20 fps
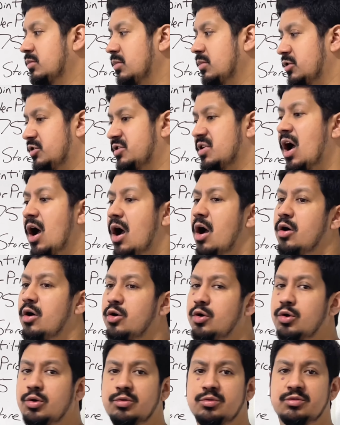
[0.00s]

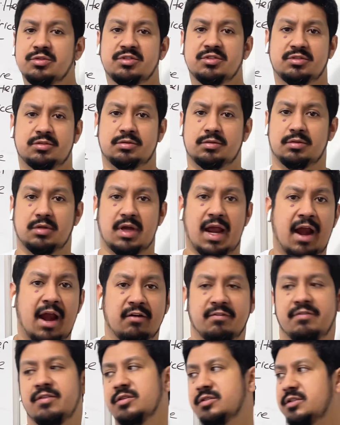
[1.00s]
Tahoe's air
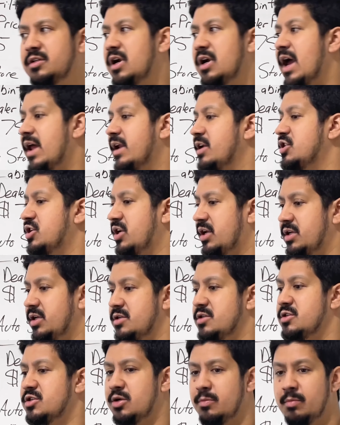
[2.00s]
filter, how to
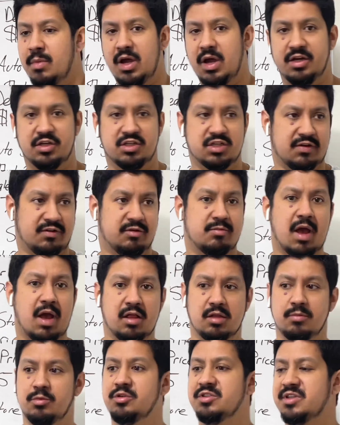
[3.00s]
change my Chevy
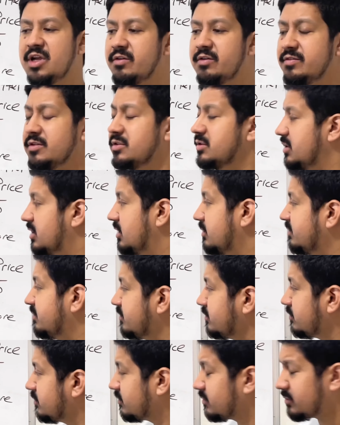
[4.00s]
Malibu's air filter.
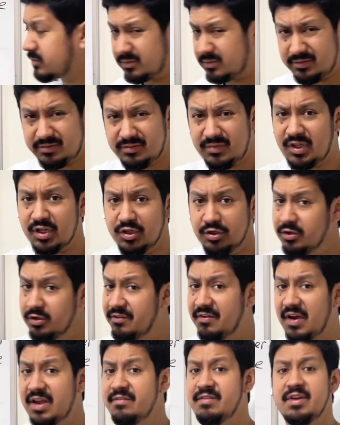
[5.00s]
You'll
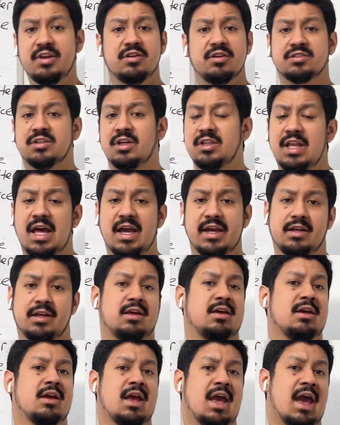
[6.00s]
find videos online
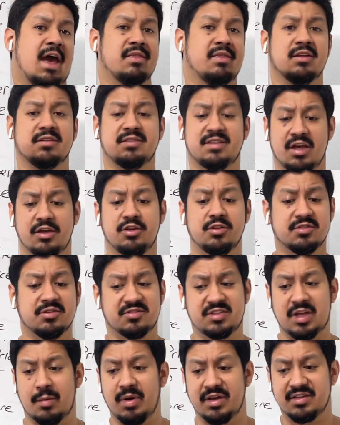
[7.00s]
and they'll tell you
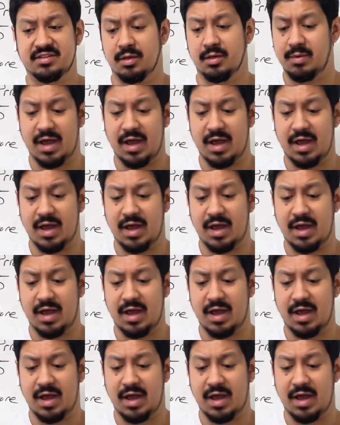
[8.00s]
step by step